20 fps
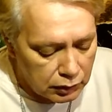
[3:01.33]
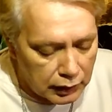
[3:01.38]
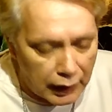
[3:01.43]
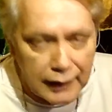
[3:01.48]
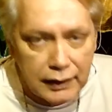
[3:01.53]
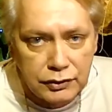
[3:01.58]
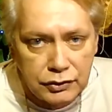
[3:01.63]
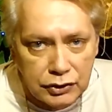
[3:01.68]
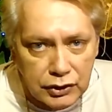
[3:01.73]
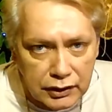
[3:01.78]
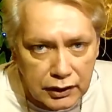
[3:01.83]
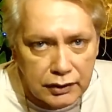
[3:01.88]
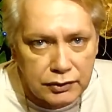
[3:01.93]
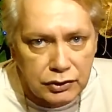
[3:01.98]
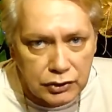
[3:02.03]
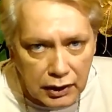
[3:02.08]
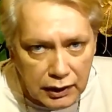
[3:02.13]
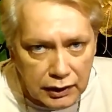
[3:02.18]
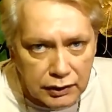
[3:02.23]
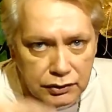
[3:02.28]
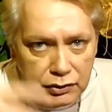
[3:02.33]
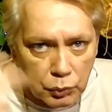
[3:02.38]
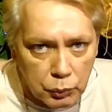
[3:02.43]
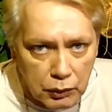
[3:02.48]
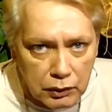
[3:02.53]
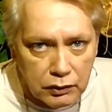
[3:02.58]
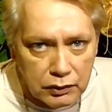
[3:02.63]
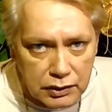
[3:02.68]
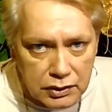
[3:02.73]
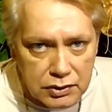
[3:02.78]
Energy exchange, the
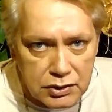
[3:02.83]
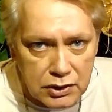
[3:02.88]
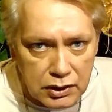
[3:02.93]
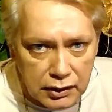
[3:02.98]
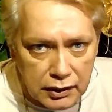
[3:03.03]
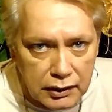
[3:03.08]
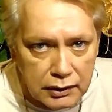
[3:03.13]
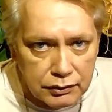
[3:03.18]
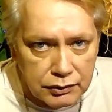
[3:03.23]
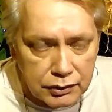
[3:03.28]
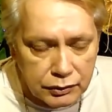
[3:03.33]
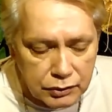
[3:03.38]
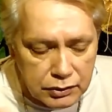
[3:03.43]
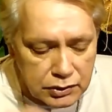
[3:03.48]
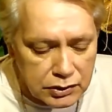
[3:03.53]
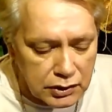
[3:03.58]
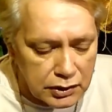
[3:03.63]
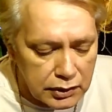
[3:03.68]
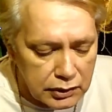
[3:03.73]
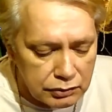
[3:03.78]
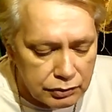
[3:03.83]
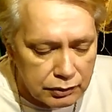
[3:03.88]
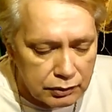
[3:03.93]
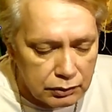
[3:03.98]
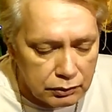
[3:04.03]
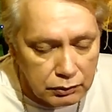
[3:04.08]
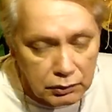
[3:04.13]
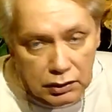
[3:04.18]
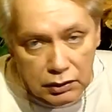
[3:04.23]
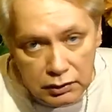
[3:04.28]
willingness to give to receive,
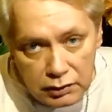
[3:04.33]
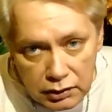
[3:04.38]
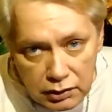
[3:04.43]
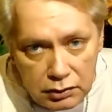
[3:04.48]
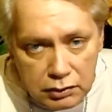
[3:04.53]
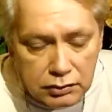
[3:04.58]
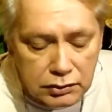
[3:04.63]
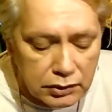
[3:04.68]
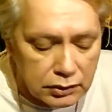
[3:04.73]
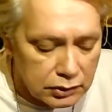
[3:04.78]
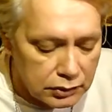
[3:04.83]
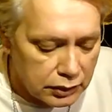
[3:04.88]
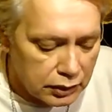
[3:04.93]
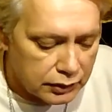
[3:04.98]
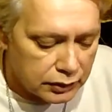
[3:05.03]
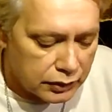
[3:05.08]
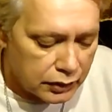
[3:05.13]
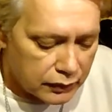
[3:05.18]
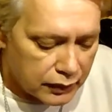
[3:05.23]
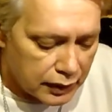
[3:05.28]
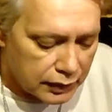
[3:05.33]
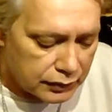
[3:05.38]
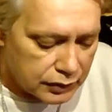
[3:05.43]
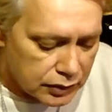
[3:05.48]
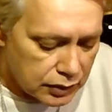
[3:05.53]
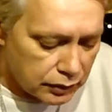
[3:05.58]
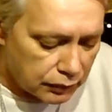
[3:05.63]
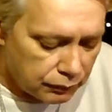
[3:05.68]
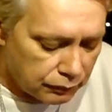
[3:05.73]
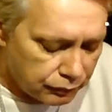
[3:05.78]
you know, you can do that
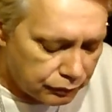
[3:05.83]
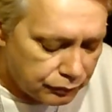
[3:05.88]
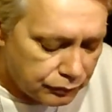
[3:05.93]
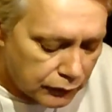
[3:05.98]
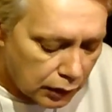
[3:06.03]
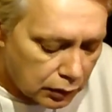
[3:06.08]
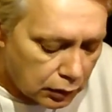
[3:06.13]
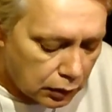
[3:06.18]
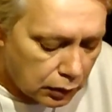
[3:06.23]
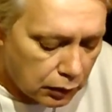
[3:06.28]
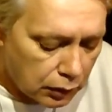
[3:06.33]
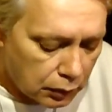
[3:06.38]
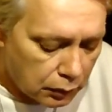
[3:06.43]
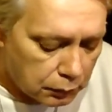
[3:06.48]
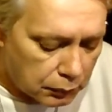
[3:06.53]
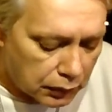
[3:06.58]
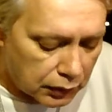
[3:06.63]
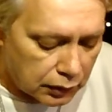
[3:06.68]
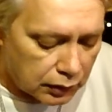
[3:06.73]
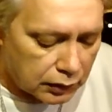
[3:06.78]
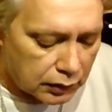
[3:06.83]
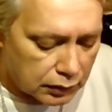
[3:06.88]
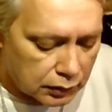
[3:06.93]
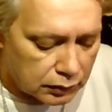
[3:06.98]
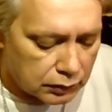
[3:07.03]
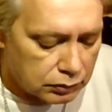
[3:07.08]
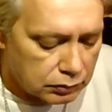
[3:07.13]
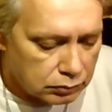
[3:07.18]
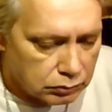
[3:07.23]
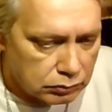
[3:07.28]
too. But
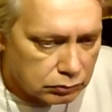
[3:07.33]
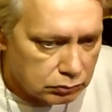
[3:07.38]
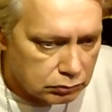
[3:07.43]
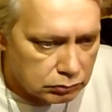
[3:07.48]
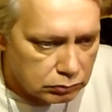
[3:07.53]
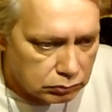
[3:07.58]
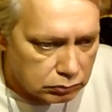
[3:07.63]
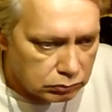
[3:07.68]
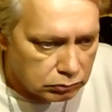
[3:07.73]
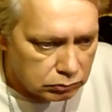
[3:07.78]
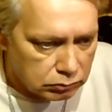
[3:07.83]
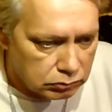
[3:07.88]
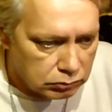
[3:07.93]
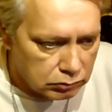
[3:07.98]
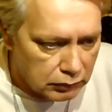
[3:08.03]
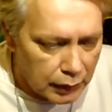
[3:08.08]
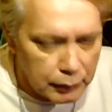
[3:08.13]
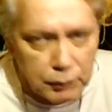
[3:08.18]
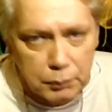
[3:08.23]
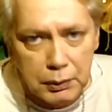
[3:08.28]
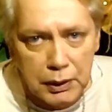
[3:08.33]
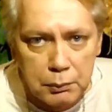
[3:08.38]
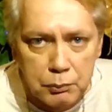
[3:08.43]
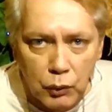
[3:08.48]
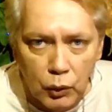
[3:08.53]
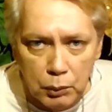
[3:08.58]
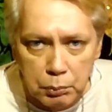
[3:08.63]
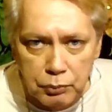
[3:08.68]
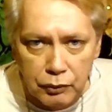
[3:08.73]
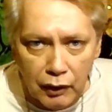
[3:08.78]
that would be
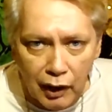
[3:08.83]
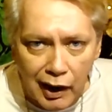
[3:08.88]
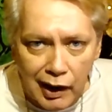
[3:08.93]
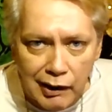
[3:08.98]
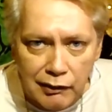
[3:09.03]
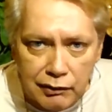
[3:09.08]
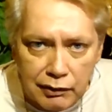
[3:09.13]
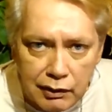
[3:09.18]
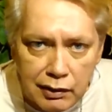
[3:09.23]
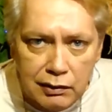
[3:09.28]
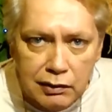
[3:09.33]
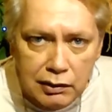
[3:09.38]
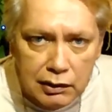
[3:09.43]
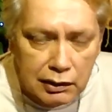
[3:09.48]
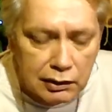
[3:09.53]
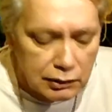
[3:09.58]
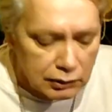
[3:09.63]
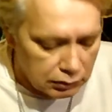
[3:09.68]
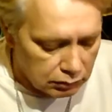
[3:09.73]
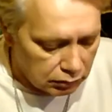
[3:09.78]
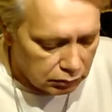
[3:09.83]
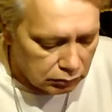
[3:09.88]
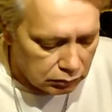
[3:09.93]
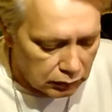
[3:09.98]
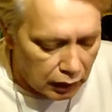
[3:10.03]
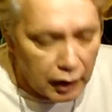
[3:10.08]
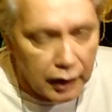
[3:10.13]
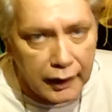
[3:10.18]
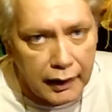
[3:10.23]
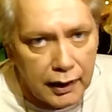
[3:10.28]
more private.
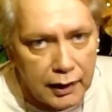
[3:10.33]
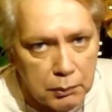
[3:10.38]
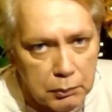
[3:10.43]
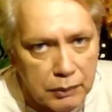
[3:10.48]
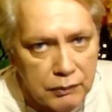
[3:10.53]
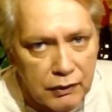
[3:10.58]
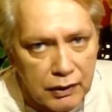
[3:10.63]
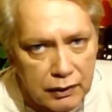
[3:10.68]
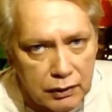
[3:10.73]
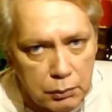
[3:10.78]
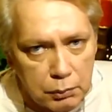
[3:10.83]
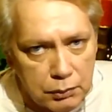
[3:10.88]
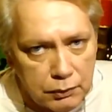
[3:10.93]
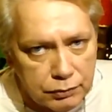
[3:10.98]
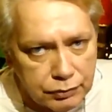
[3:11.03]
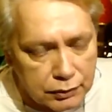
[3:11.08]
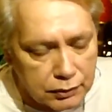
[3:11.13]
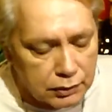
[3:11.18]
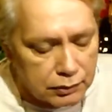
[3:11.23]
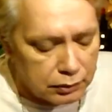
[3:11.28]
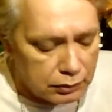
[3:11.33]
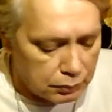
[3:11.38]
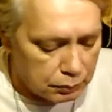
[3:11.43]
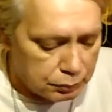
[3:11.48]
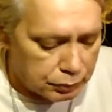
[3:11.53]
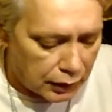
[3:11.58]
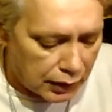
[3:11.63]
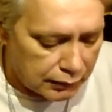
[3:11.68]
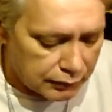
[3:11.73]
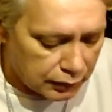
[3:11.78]
I am available for
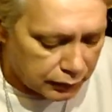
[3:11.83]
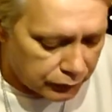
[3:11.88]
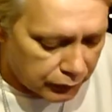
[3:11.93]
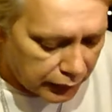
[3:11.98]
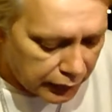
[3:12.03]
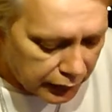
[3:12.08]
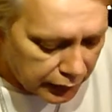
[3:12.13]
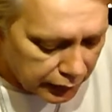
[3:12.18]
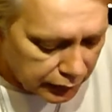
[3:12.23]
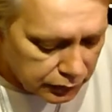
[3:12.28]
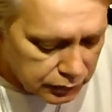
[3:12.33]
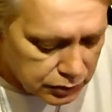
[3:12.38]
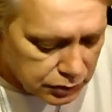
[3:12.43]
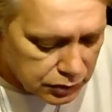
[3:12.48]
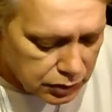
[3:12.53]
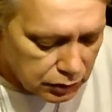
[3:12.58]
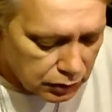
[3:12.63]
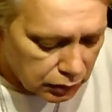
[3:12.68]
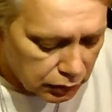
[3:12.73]
private readings.